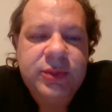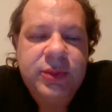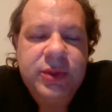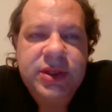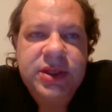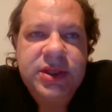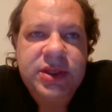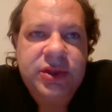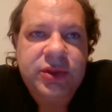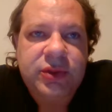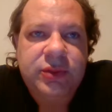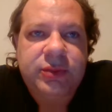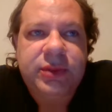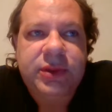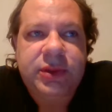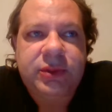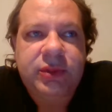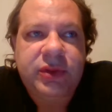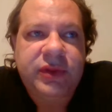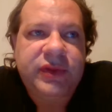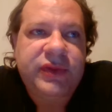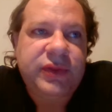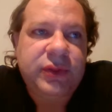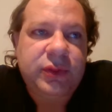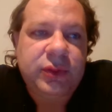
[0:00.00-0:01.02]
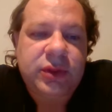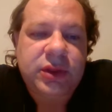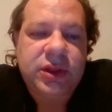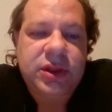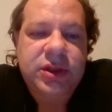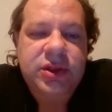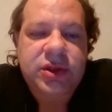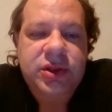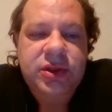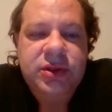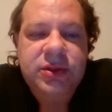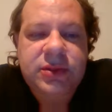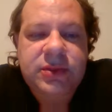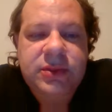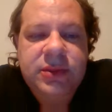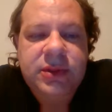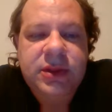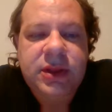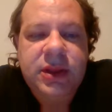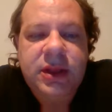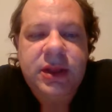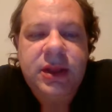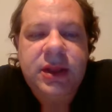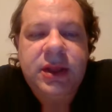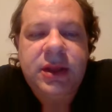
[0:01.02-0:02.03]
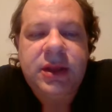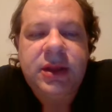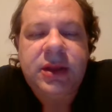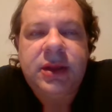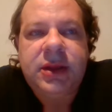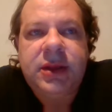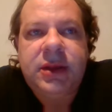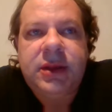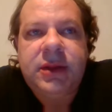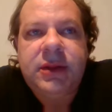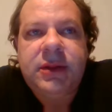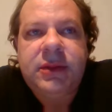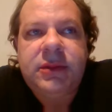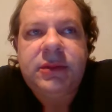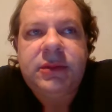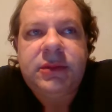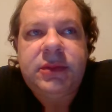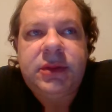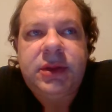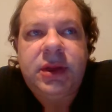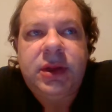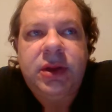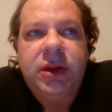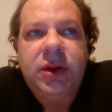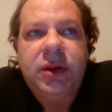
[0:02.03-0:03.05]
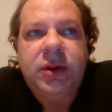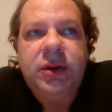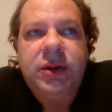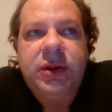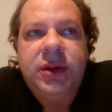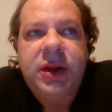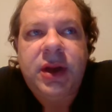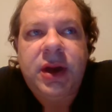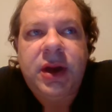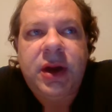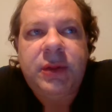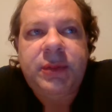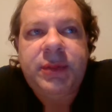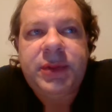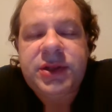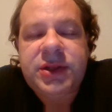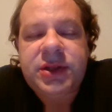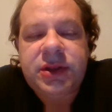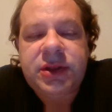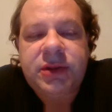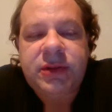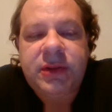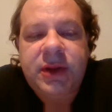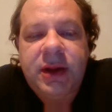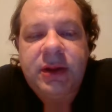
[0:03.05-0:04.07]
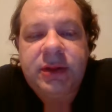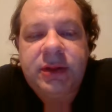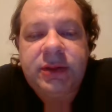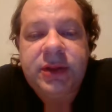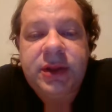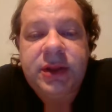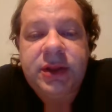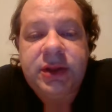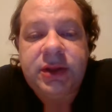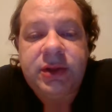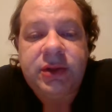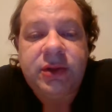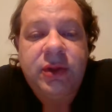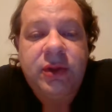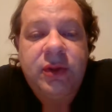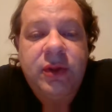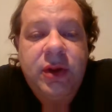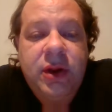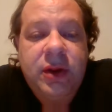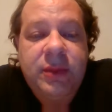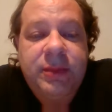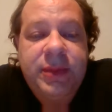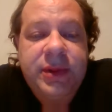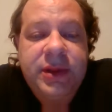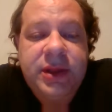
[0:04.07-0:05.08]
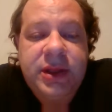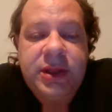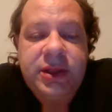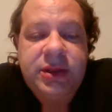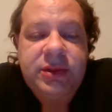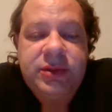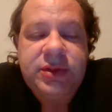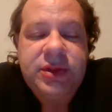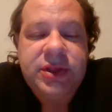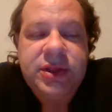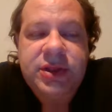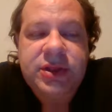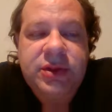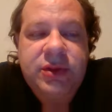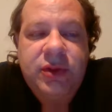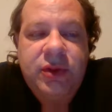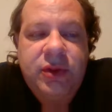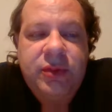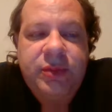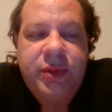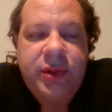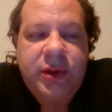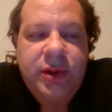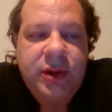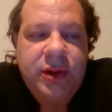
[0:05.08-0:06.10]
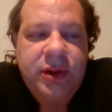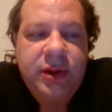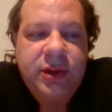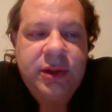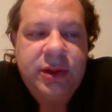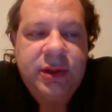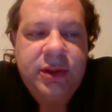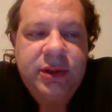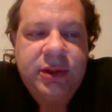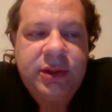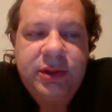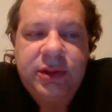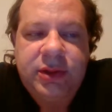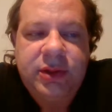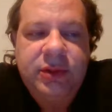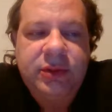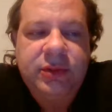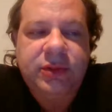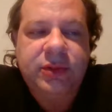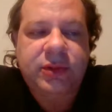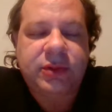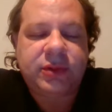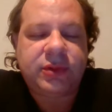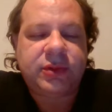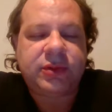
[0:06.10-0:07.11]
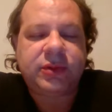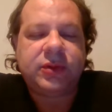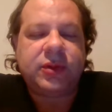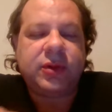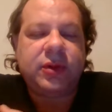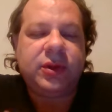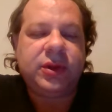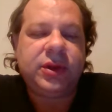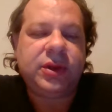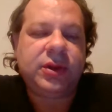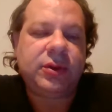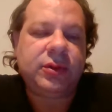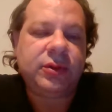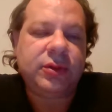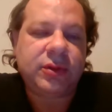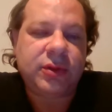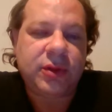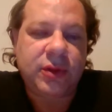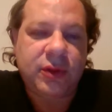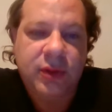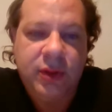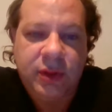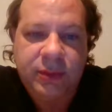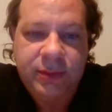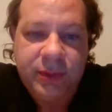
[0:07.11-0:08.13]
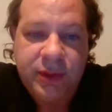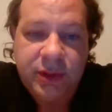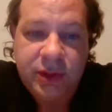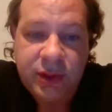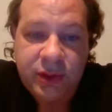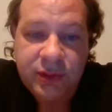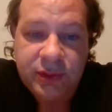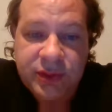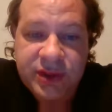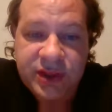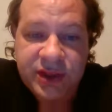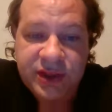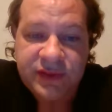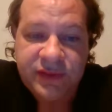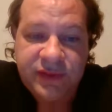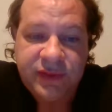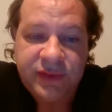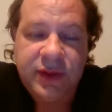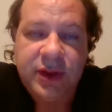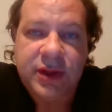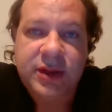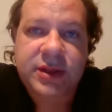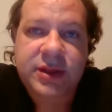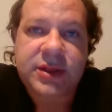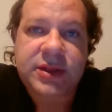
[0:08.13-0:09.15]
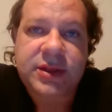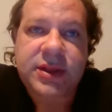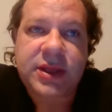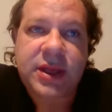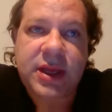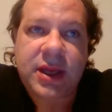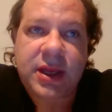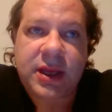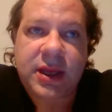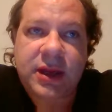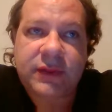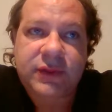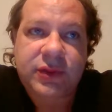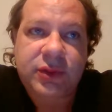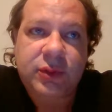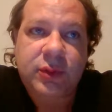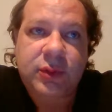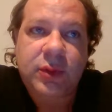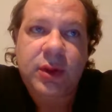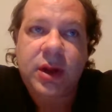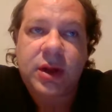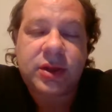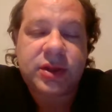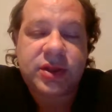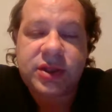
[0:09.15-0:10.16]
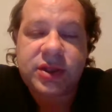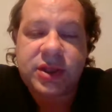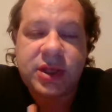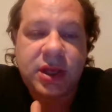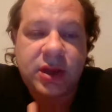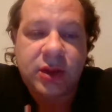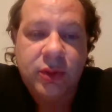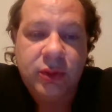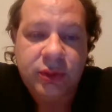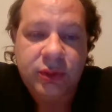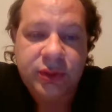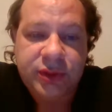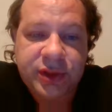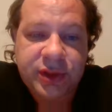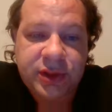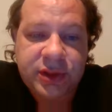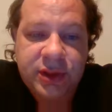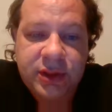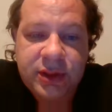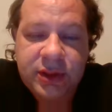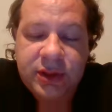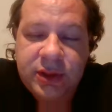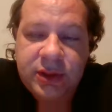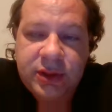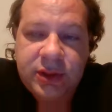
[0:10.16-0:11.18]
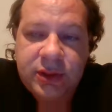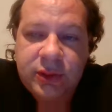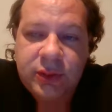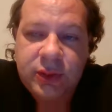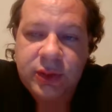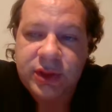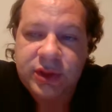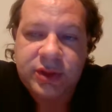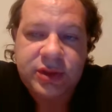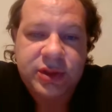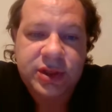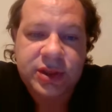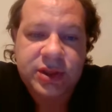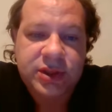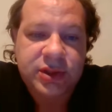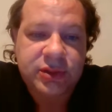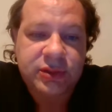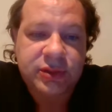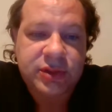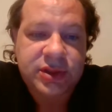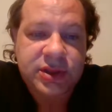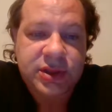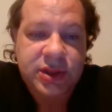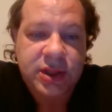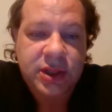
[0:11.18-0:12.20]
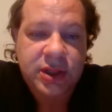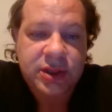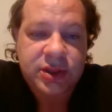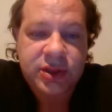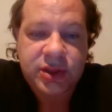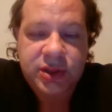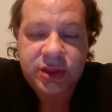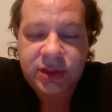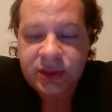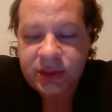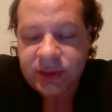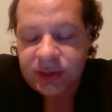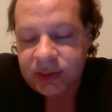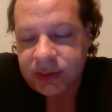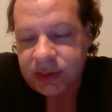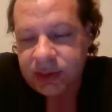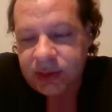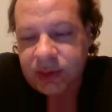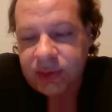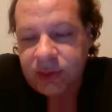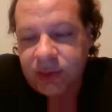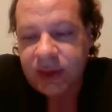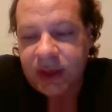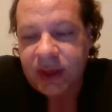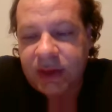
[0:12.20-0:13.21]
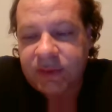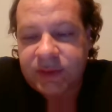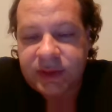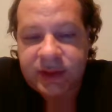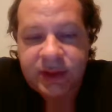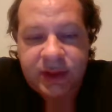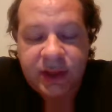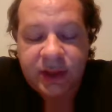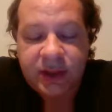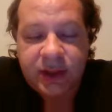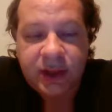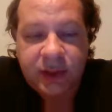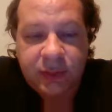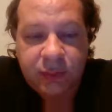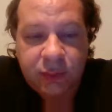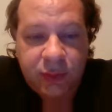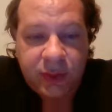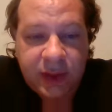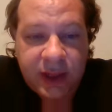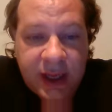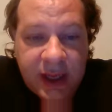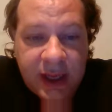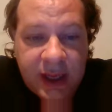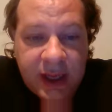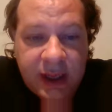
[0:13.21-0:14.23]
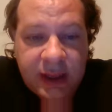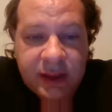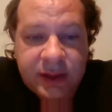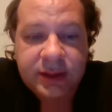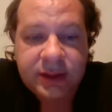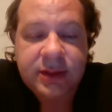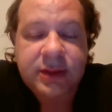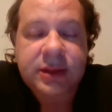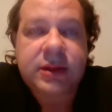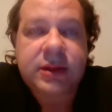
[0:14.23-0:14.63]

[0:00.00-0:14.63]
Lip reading: we're stupid, we're foolish. You help each other out and then you grow up and then you just grow apart. You don't grow up close as friends after a while because you get older, or you just lose touch. Or you have a thing like we had.